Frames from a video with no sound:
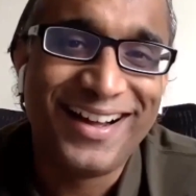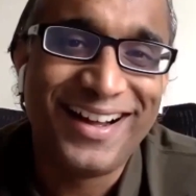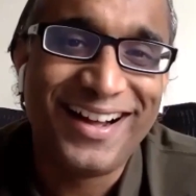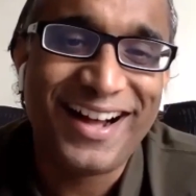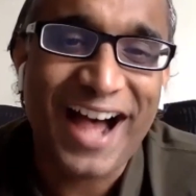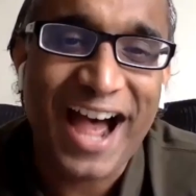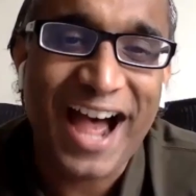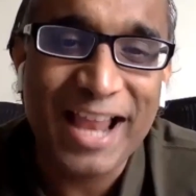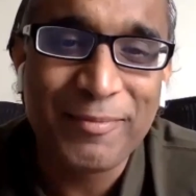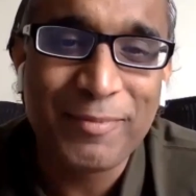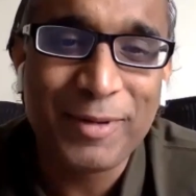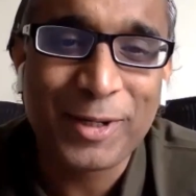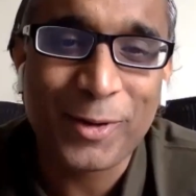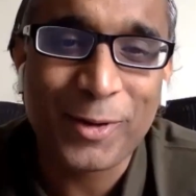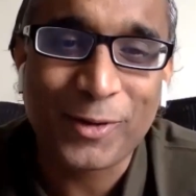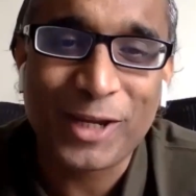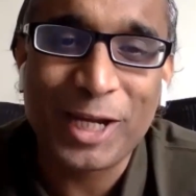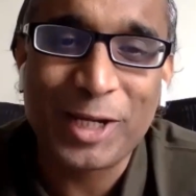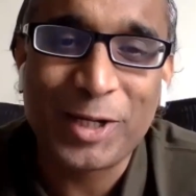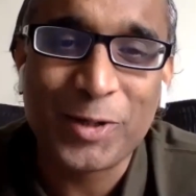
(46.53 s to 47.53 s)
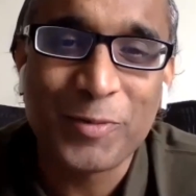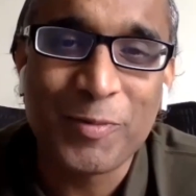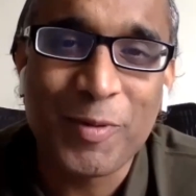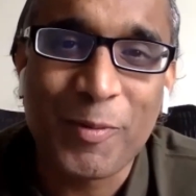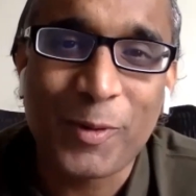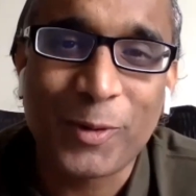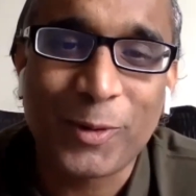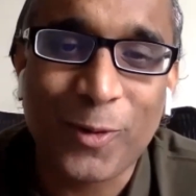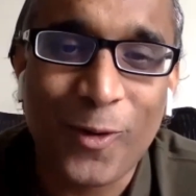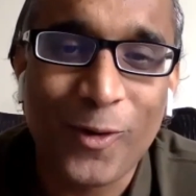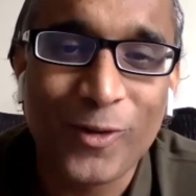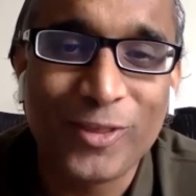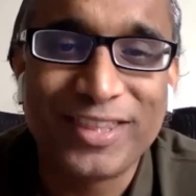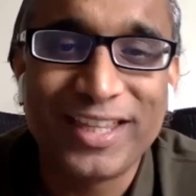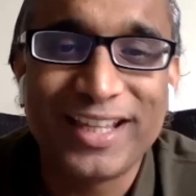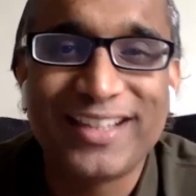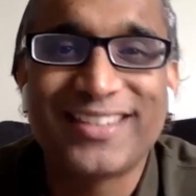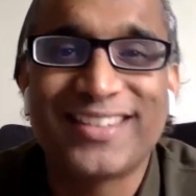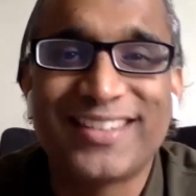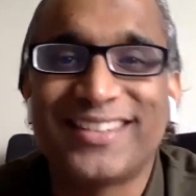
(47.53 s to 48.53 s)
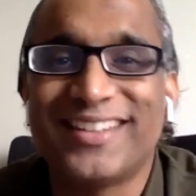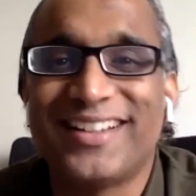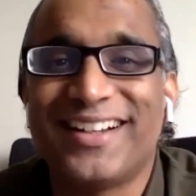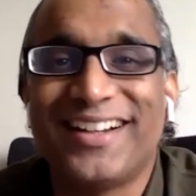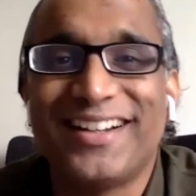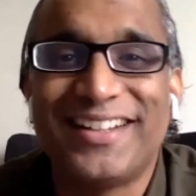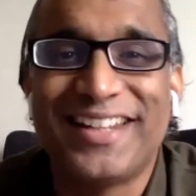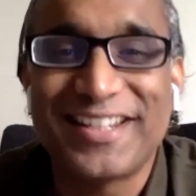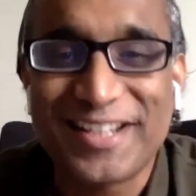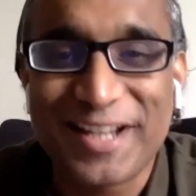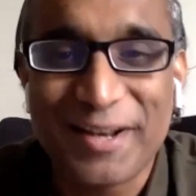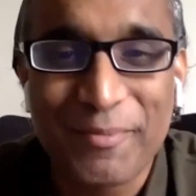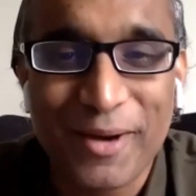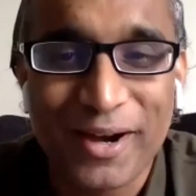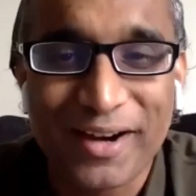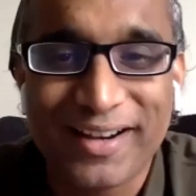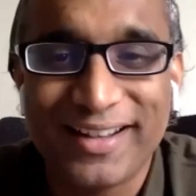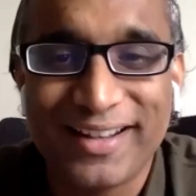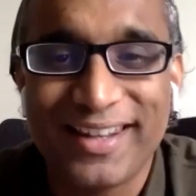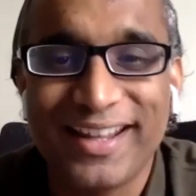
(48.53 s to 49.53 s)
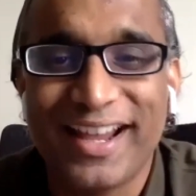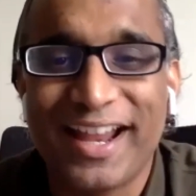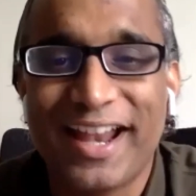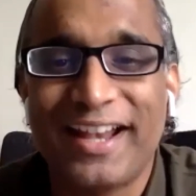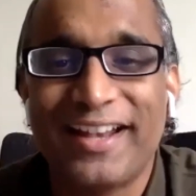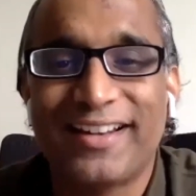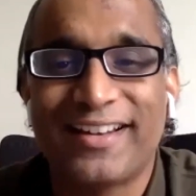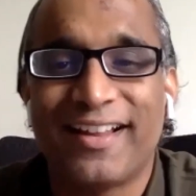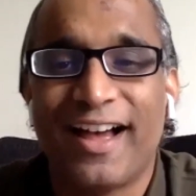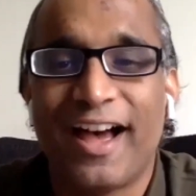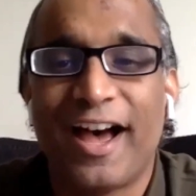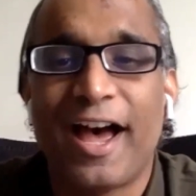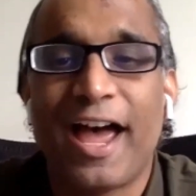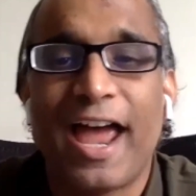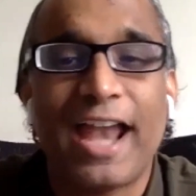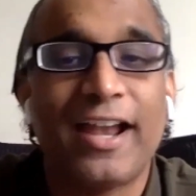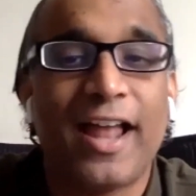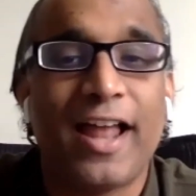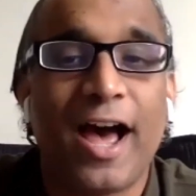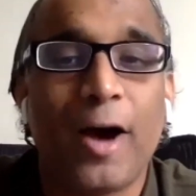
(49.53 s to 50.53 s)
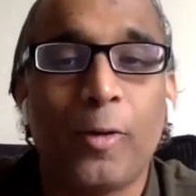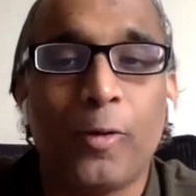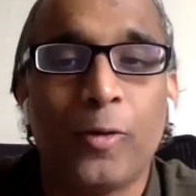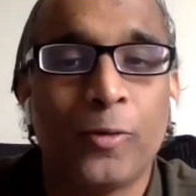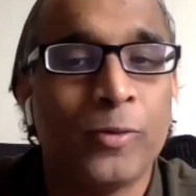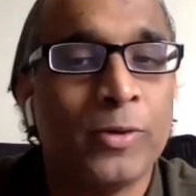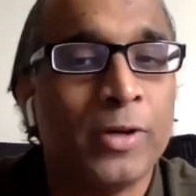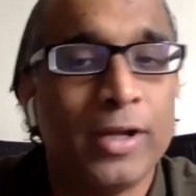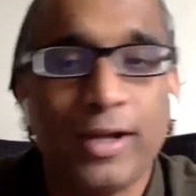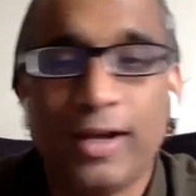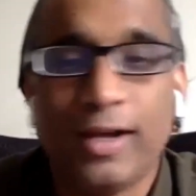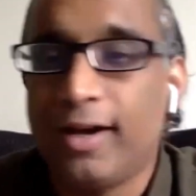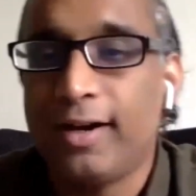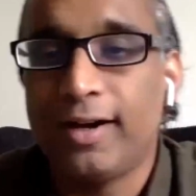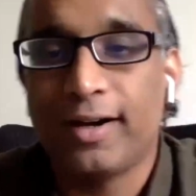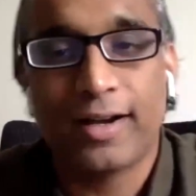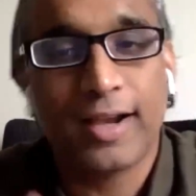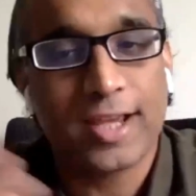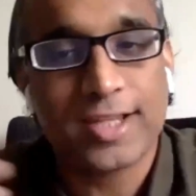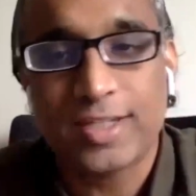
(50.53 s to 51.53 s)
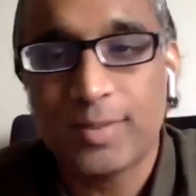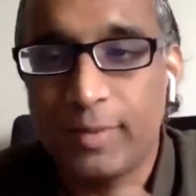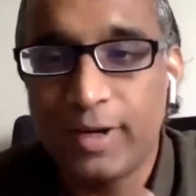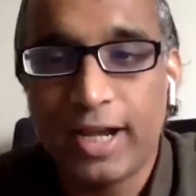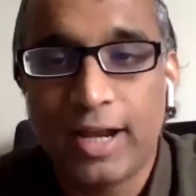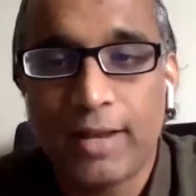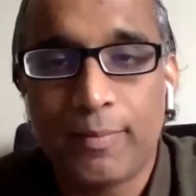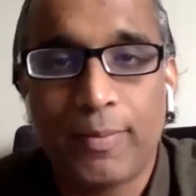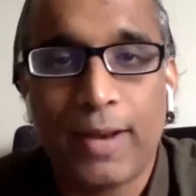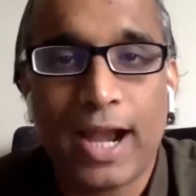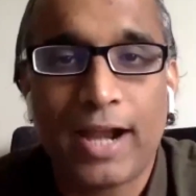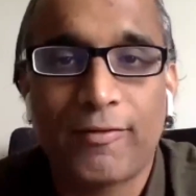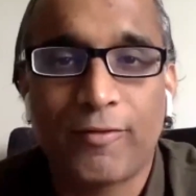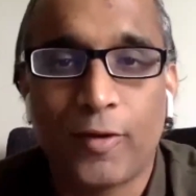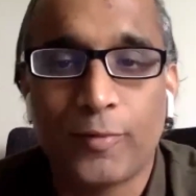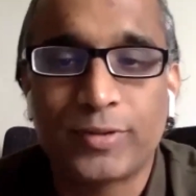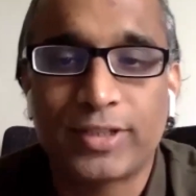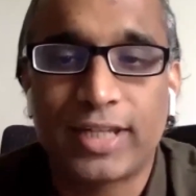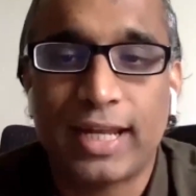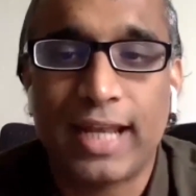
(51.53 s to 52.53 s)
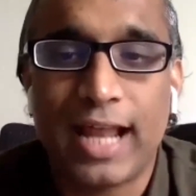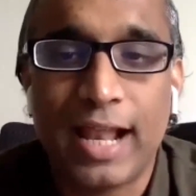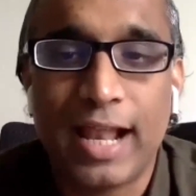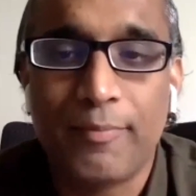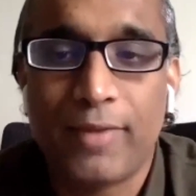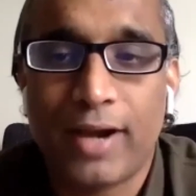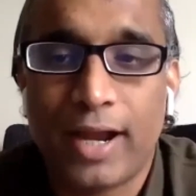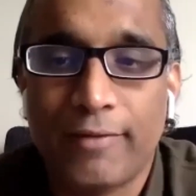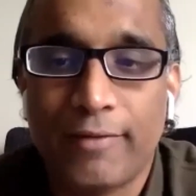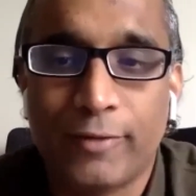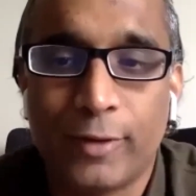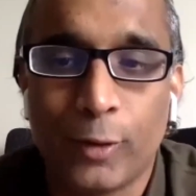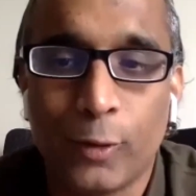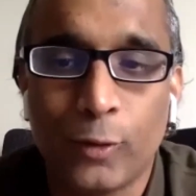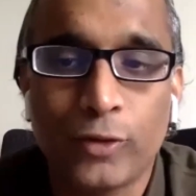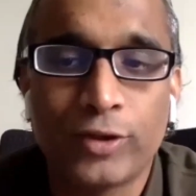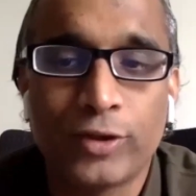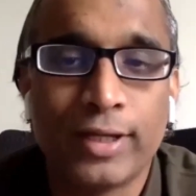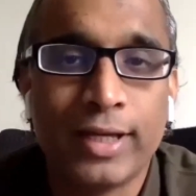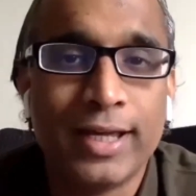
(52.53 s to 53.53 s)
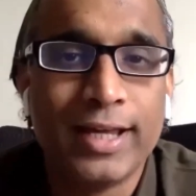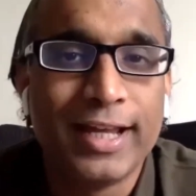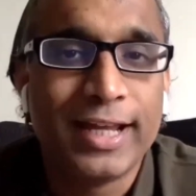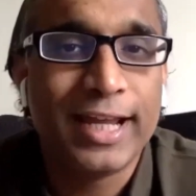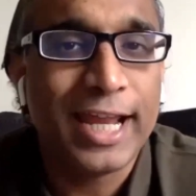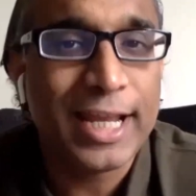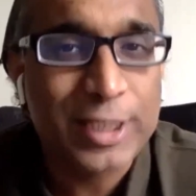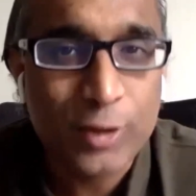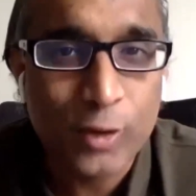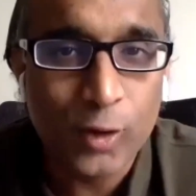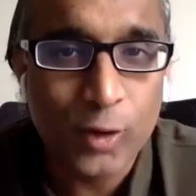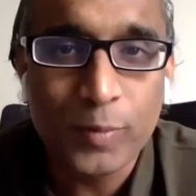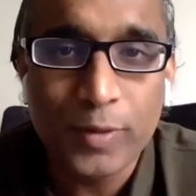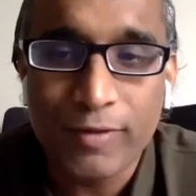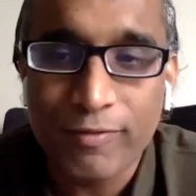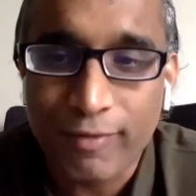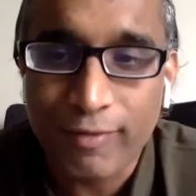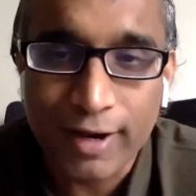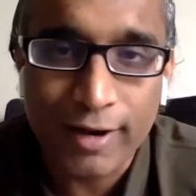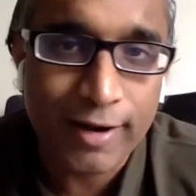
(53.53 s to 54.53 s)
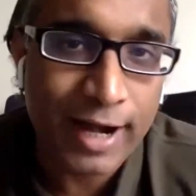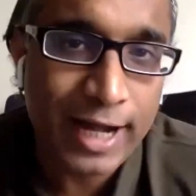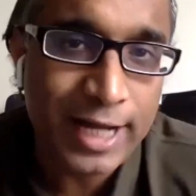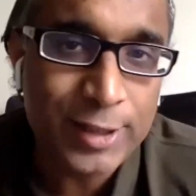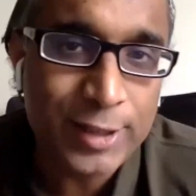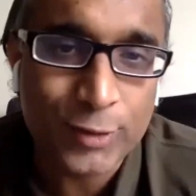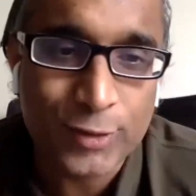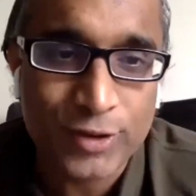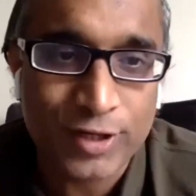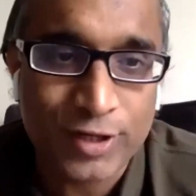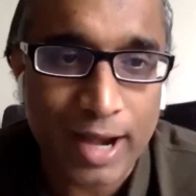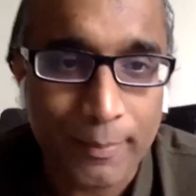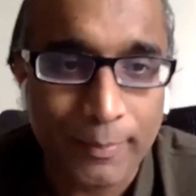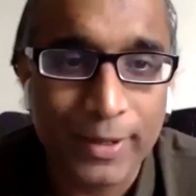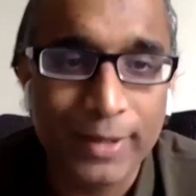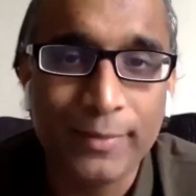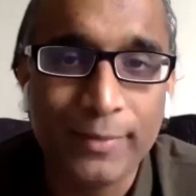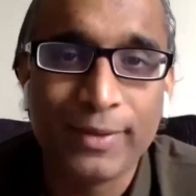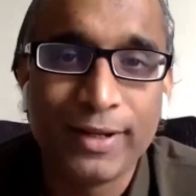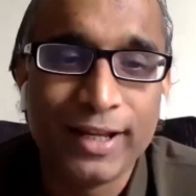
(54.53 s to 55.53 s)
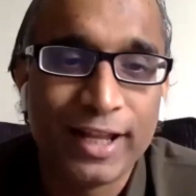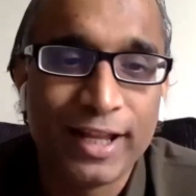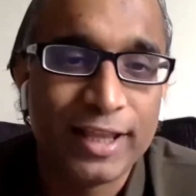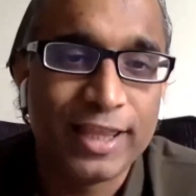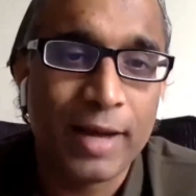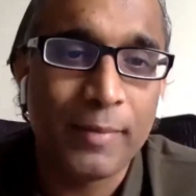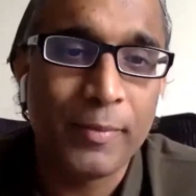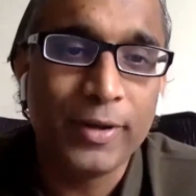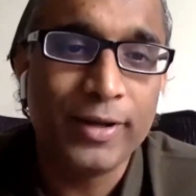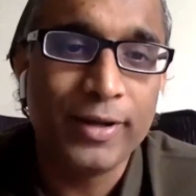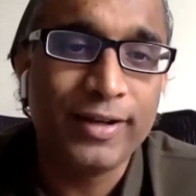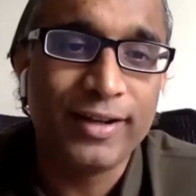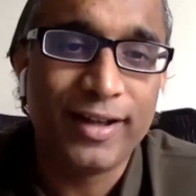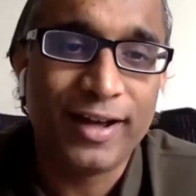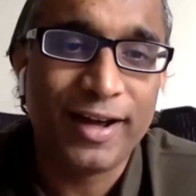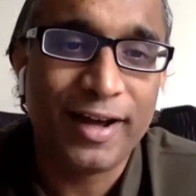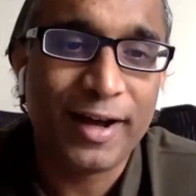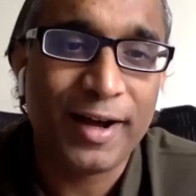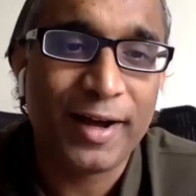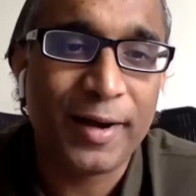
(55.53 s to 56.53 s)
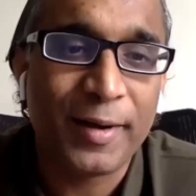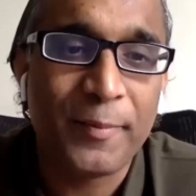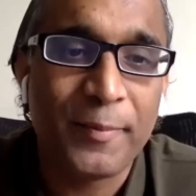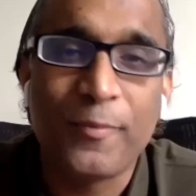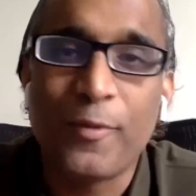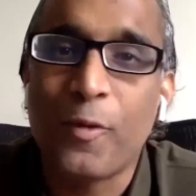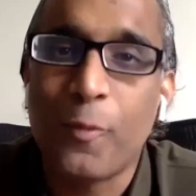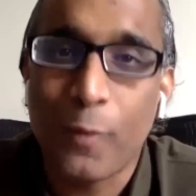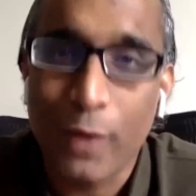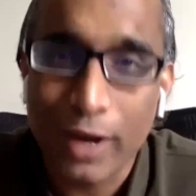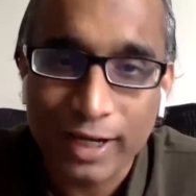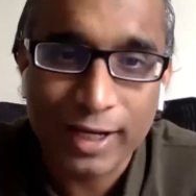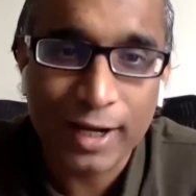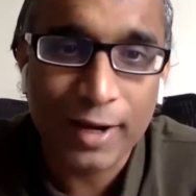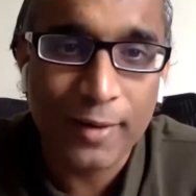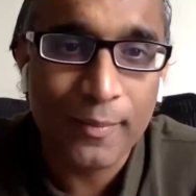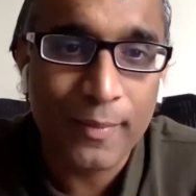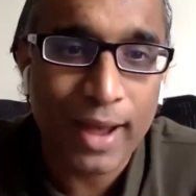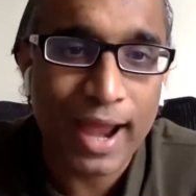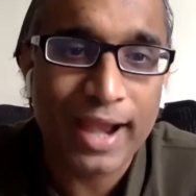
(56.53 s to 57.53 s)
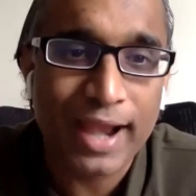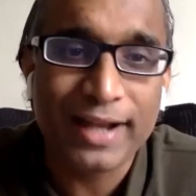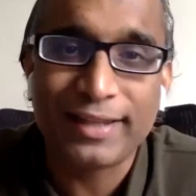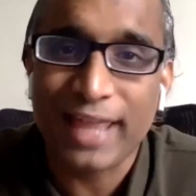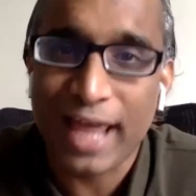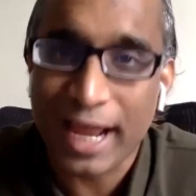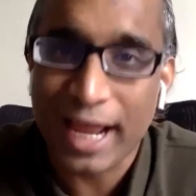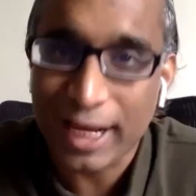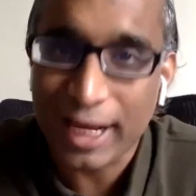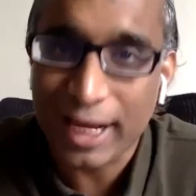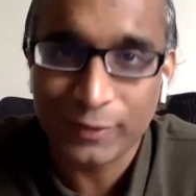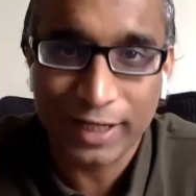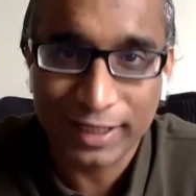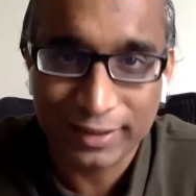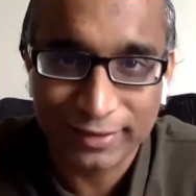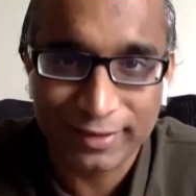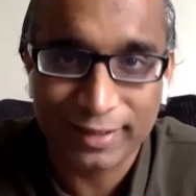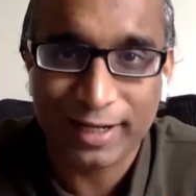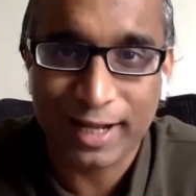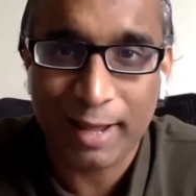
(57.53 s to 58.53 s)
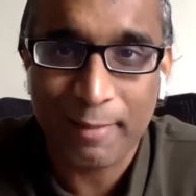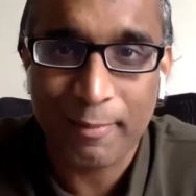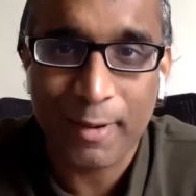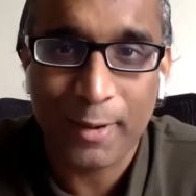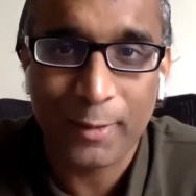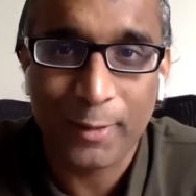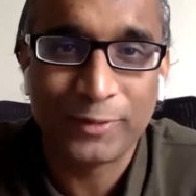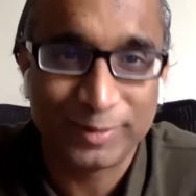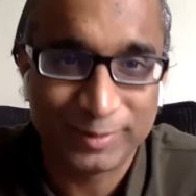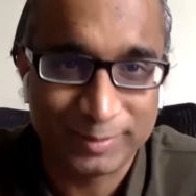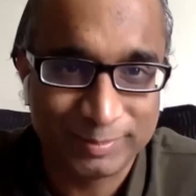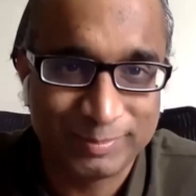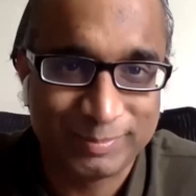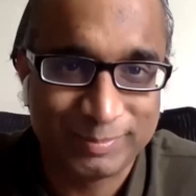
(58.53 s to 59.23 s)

I'll be talking to him about all things digital marketing and how customer data platforms can help drive growth. It's going to be a fun ride, so strap in. Daman, welcome and thanks for taking the time out.